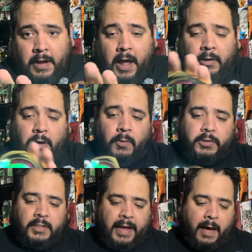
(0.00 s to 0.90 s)
I don't know
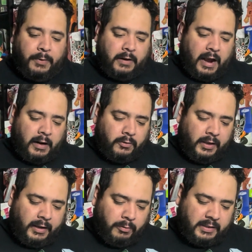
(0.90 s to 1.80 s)
what just happened. I don't
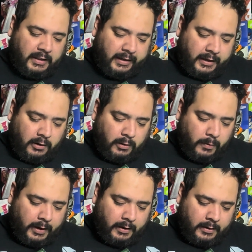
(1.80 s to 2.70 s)
think it was clicking all the
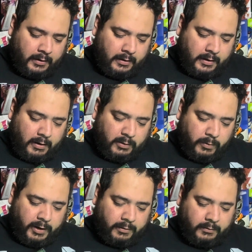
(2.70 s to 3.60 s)
way. That was
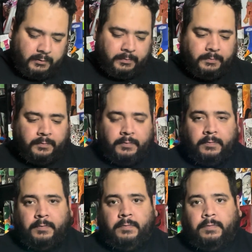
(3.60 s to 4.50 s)
weird.
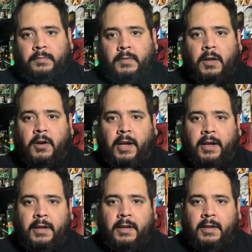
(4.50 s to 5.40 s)
Okay.
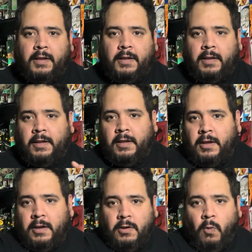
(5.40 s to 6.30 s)

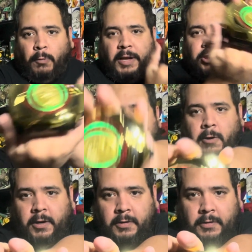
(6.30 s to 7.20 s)
White Ranger power.